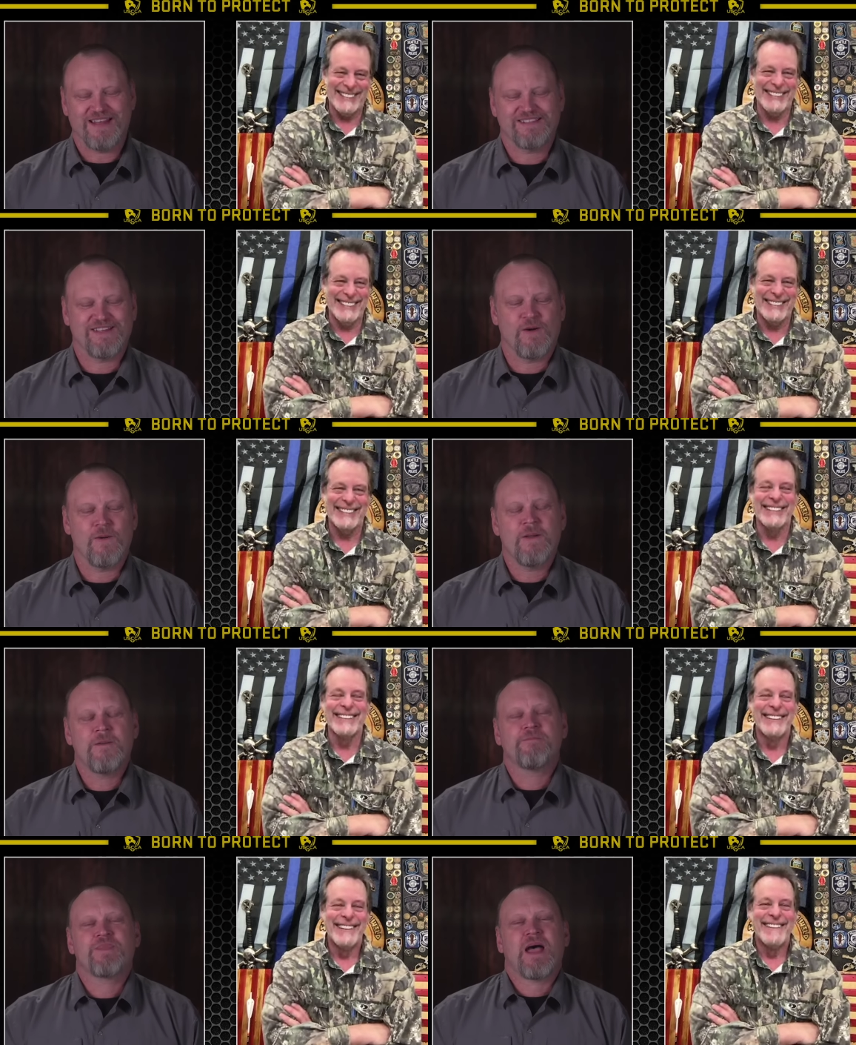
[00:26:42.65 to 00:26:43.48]
Speaker 1: So
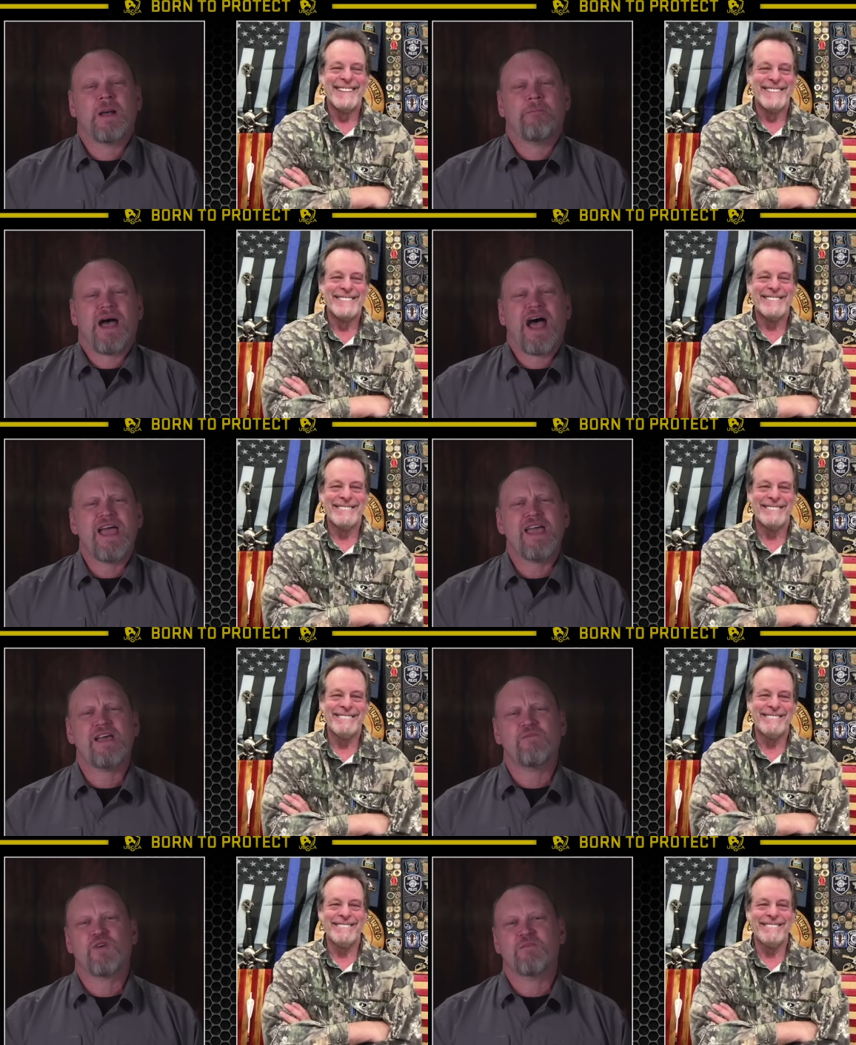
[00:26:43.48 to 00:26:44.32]
um, I
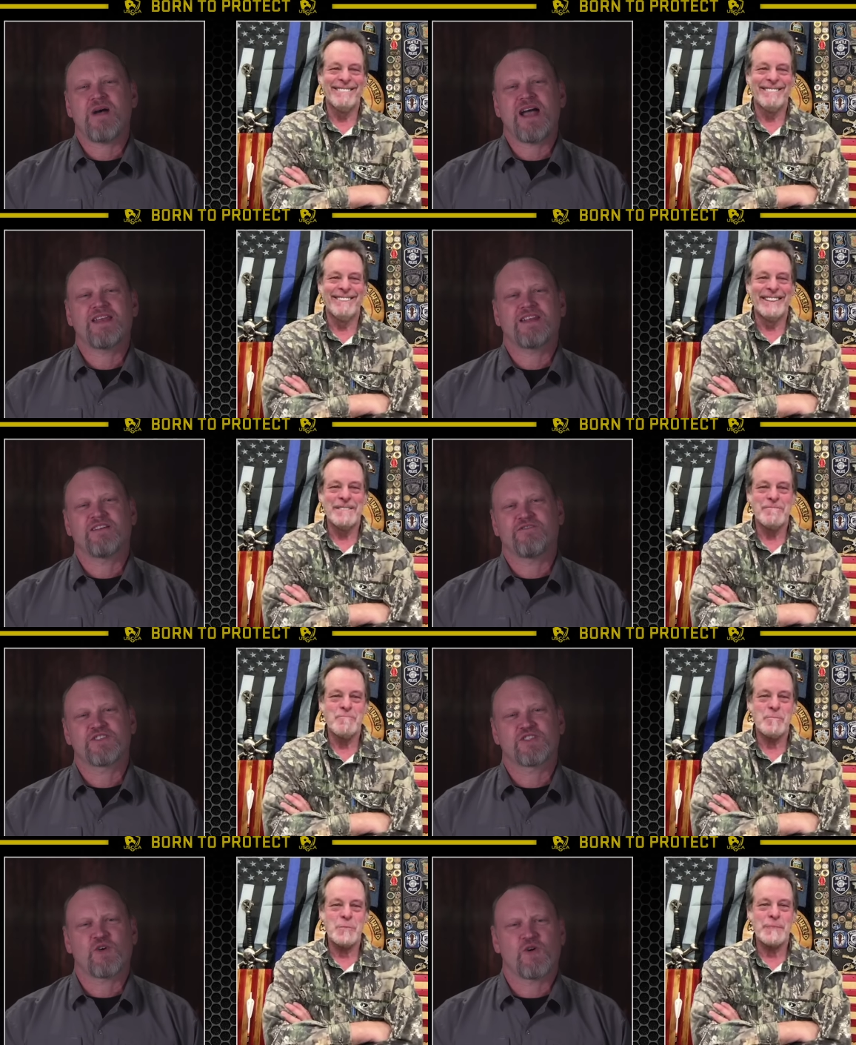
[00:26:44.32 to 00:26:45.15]
am reminded of a
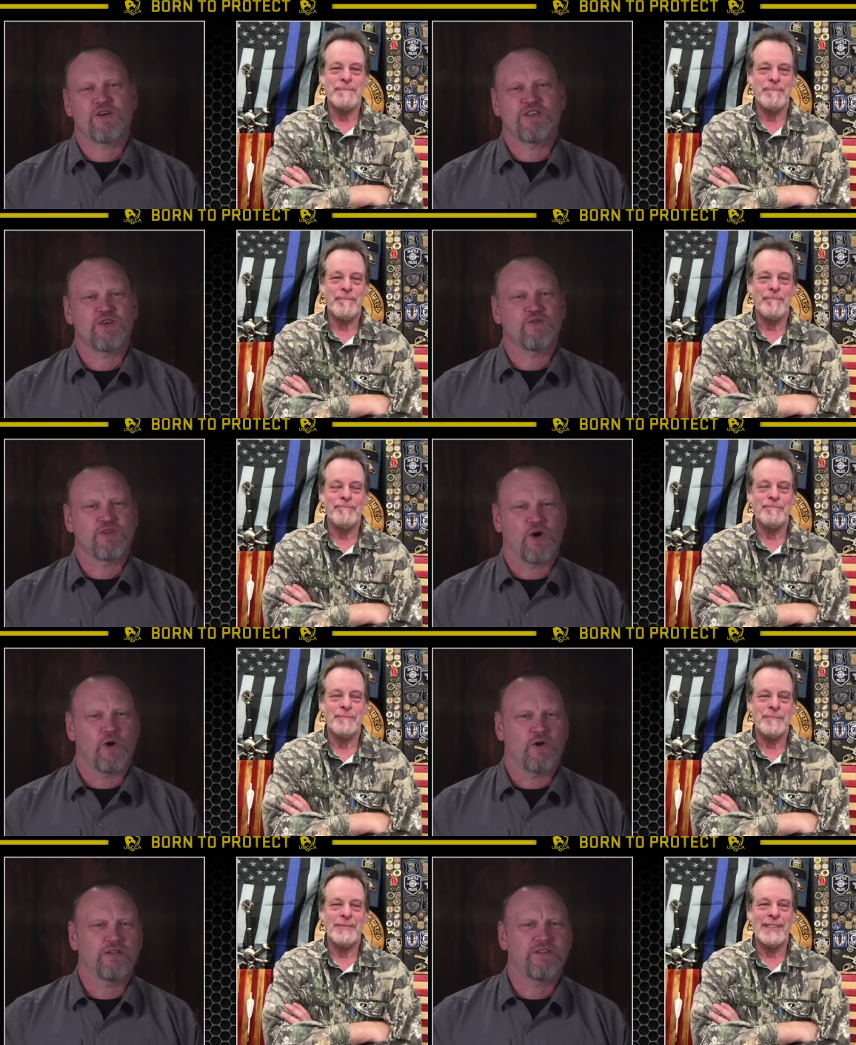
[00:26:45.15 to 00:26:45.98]
story you
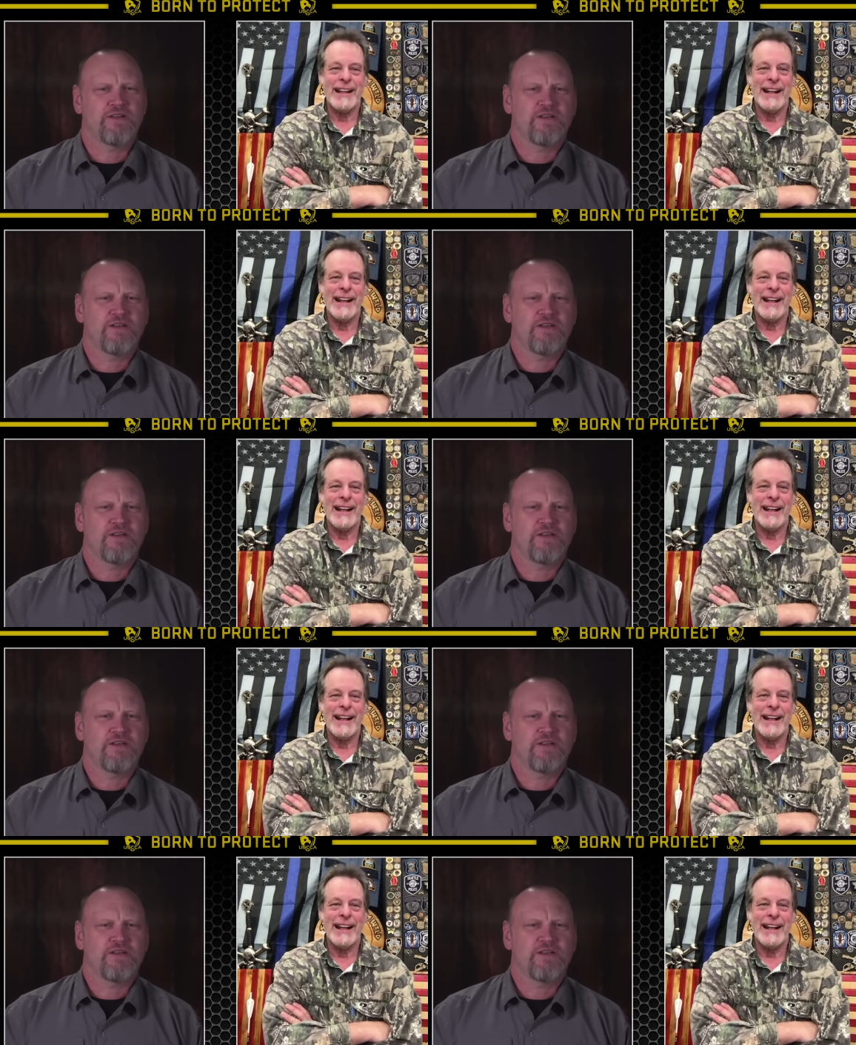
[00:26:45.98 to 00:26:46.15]
told